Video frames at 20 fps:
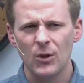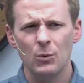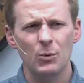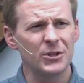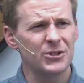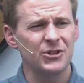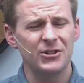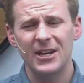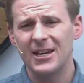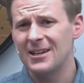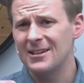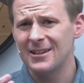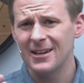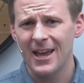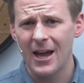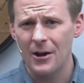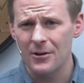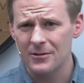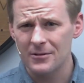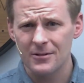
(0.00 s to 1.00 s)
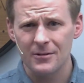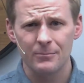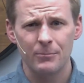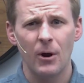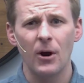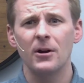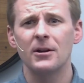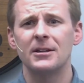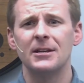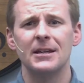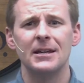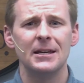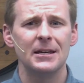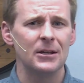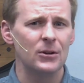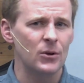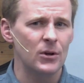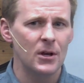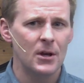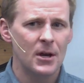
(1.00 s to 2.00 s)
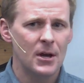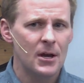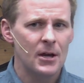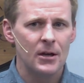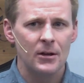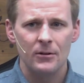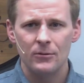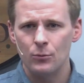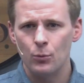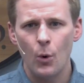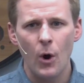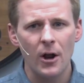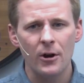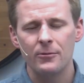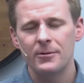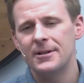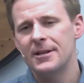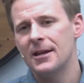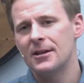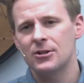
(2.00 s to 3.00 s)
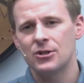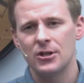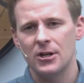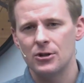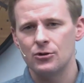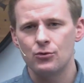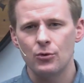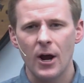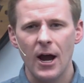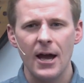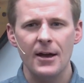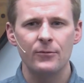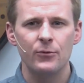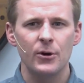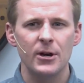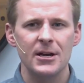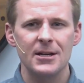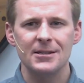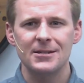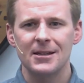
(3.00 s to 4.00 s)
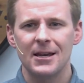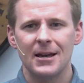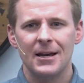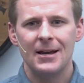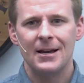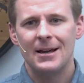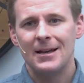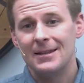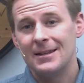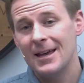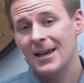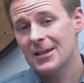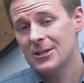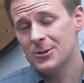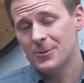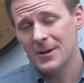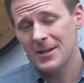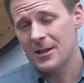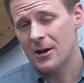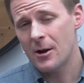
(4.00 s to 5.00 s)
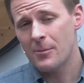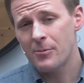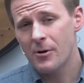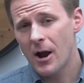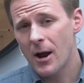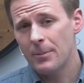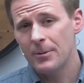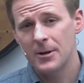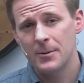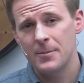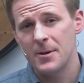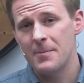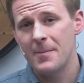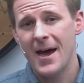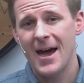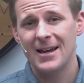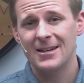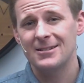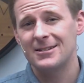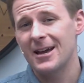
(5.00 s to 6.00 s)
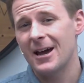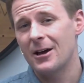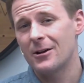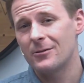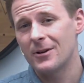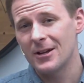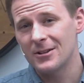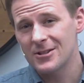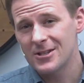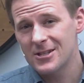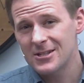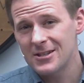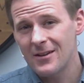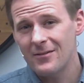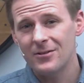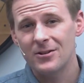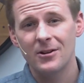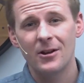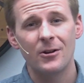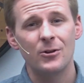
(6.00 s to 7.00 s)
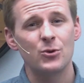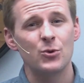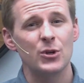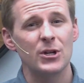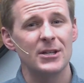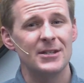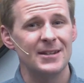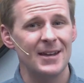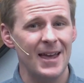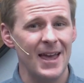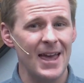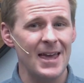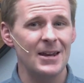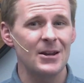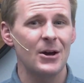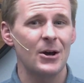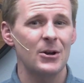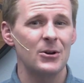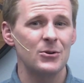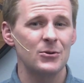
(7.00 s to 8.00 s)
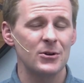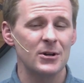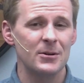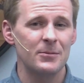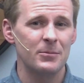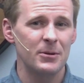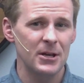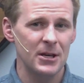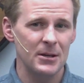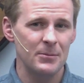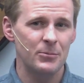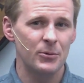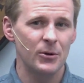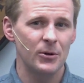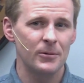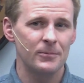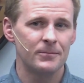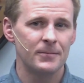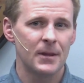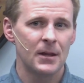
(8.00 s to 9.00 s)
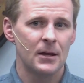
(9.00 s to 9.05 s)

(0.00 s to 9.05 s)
Once you take into account parking and water retention and driveways, they estimate that our property be maxed out around 700 to 800 people.